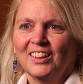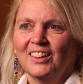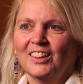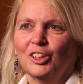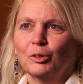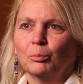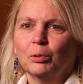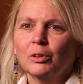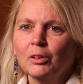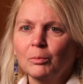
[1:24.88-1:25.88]
And
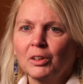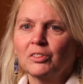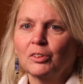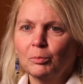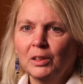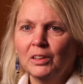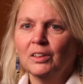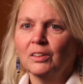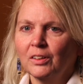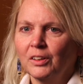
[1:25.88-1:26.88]
pretty much
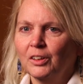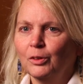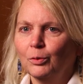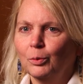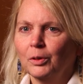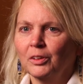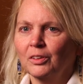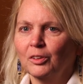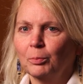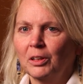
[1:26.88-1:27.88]
immediately, when
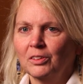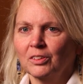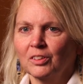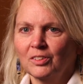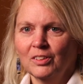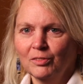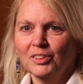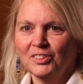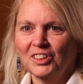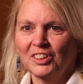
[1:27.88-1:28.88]
a patient is given a
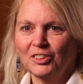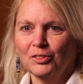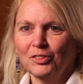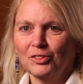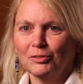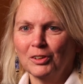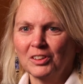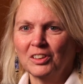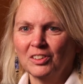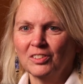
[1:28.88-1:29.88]
diagnosis of
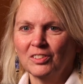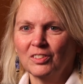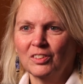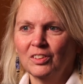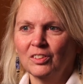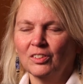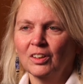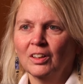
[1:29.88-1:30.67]
Huntington's disease,